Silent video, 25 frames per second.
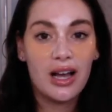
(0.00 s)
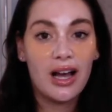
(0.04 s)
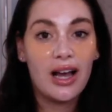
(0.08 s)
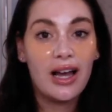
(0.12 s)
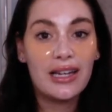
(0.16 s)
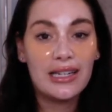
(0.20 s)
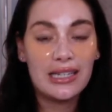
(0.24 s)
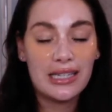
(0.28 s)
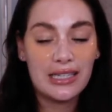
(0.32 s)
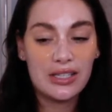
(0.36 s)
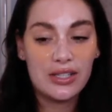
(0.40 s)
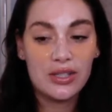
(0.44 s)
I
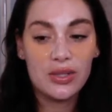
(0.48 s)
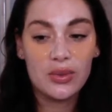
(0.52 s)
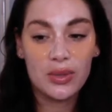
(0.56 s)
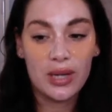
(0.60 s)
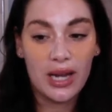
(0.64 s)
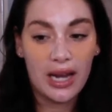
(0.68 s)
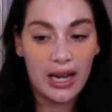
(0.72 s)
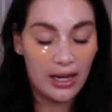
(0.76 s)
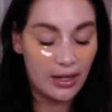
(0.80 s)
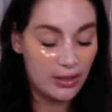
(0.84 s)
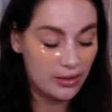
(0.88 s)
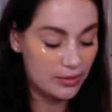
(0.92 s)
need to sort it
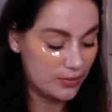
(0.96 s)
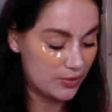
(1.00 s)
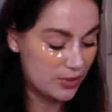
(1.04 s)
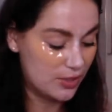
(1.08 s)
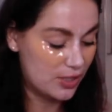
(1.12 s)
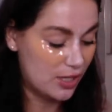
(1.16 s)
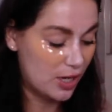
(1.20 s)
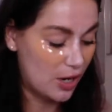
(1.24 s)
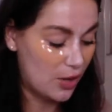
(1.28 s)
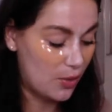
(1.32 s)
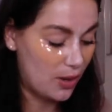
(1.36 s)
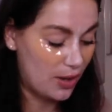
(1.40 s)
out.
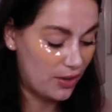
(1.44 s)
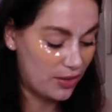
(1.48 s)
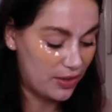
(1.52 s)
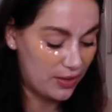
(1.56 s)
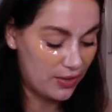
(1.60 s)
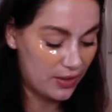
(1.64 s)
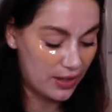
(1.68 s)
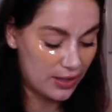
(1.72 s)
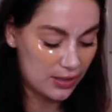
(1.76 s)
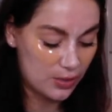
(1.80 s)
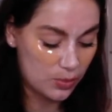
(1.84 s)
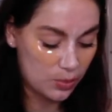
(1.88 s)
So I think
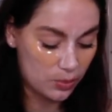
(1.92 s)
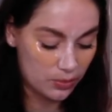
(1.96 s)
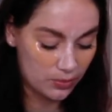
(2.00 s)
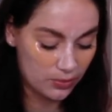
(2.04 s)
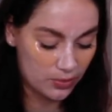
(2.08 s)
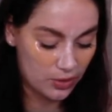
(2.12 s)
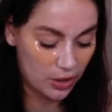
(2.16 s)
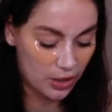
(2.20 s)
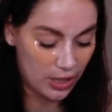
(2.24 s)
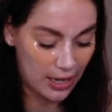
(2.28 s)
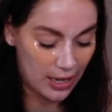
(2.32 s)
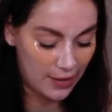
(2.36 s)
that's
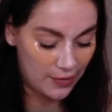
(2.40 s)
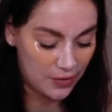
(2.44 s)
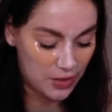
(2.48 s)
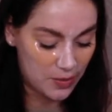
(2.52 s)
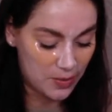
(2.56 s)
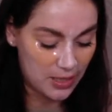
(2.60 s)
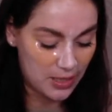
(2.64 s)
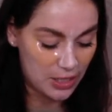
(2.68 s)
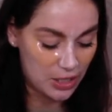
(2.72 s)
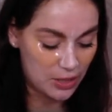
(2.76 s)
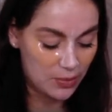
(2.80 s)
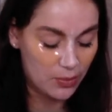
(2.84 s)
going to have to
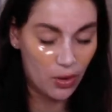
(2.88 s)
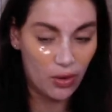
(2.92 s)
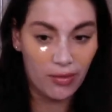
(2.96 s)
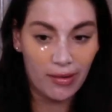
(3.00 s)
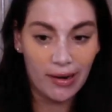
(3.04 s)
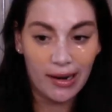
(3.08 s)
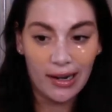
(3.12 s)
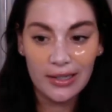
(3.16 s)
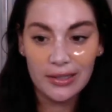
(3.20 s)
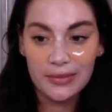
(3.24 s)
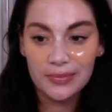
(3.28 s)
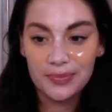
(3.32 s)
be
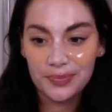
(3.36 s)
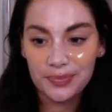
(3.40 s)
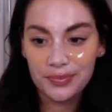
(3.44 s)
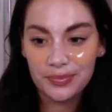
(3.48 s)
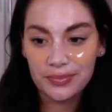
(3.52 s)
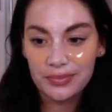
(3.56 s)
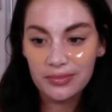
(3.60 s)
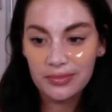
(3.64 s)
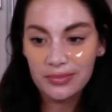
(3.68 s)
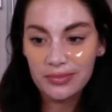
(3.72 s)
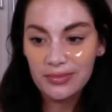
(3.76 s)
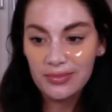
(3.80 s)
tomorrow.
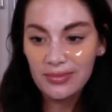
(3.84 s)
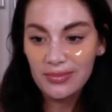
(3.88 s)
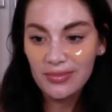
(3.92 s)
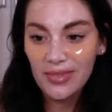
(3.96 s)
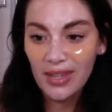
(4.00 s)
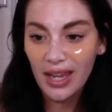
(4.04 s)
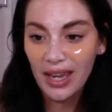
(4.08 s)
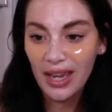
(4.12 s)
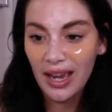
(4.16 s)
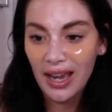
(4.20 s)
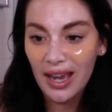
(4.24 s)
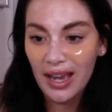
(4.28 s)

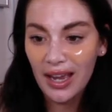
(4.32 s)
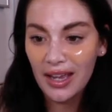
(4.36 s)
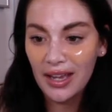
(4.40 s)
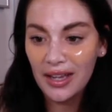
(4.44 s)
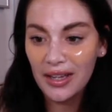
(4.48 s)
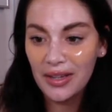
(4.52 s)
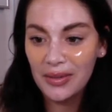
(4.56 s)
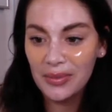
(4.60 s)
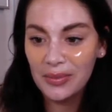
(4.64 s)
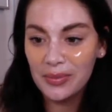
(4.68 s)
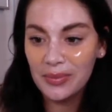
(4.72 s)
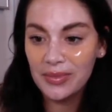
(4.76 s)

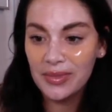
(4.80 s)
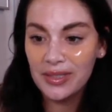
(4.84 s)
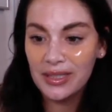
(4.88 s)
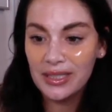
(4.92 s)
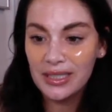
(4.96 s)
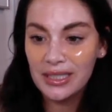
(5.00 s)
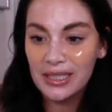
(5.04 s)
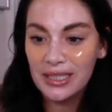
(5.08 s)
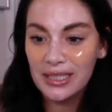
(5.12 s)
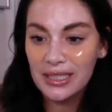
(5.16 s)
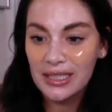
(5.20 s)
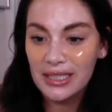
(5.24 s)

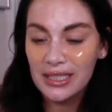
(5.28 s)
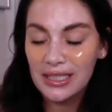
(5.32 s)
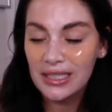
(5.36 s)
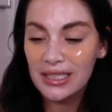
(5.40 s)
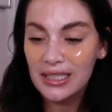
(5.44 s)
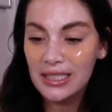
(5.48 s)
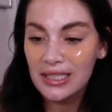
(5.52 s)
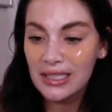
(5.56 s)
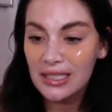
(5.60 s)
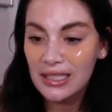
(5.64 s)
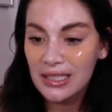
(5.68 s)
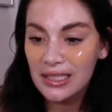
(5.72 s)

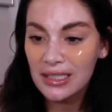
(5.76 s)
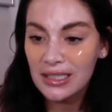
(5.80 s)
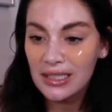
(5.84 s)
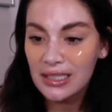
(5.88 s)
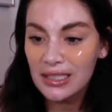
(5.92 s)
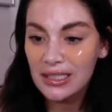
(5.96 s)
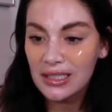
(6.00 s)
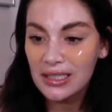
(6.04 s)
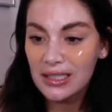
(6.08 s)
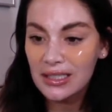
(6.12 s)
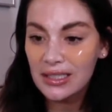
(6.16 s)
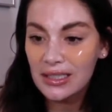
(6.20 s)

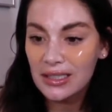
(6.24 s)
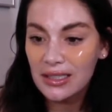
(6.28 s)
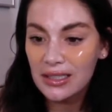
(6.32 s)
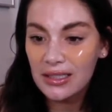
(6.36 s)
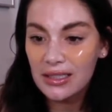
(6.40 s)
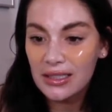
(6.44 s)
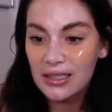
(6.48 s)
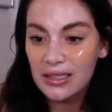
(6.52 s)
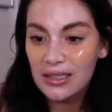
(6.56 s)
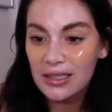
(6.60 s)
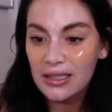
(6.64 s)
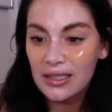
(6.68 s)

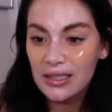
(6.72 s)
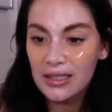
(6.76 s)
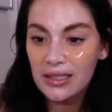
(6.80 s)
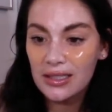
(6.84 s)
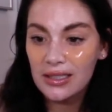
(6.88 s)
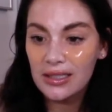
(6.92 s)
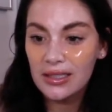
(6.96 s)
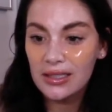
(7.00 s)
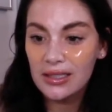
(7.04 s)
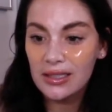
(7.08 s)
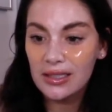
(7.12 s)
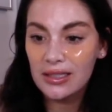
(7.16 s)

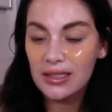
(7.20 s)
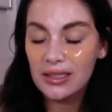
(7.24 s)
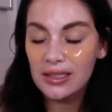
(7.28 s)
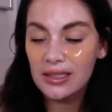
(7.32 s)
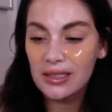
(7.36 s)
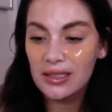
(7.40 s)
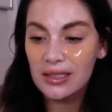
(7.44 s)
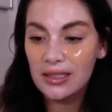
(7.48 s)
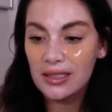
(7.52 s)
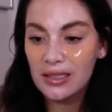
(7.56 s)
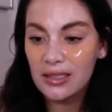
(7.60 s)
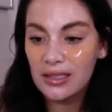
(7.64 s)

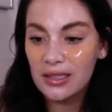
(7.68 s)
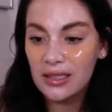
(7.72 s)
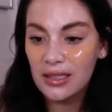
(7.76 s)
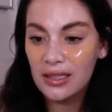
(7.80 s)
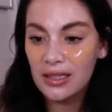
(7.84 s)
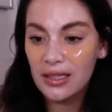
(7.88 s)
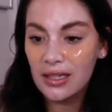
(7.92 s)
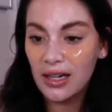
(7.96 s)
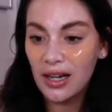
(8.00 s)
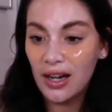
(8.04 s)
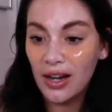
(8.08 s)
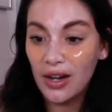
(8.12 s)

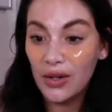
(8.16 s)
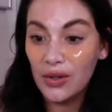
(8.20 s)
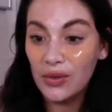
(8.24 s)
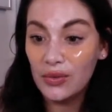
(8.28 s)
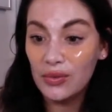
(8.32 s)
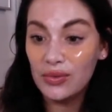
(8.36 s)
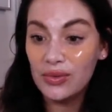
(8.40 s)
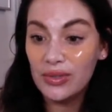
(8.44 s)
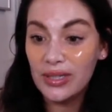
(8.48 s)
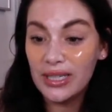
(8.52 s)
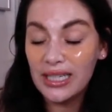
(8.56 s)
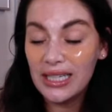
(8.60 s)
I
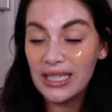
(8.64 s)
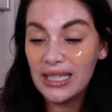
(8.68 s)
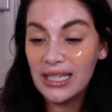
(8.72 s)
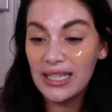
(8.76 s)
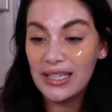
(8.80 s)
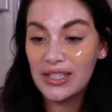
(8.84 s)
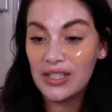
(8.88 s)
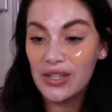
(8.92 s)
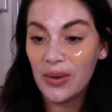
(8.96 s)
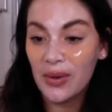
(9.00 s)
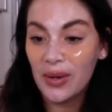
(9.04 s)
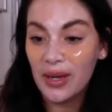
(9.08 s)
really,
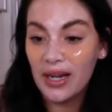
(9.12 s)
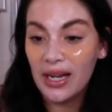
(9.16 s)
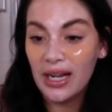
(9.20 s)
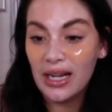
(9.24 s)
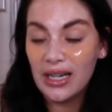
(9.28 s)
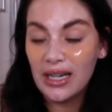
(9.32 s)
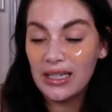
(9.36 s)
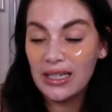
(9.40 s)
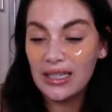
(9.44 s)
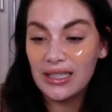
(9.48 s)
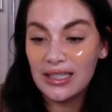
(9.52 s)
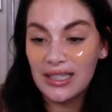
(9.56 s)

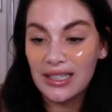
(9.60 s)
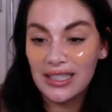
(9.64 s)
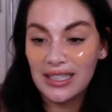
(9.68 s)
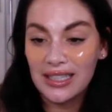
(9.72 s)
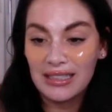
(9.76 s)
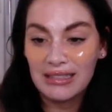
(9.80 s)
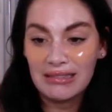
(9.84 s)
Joanna,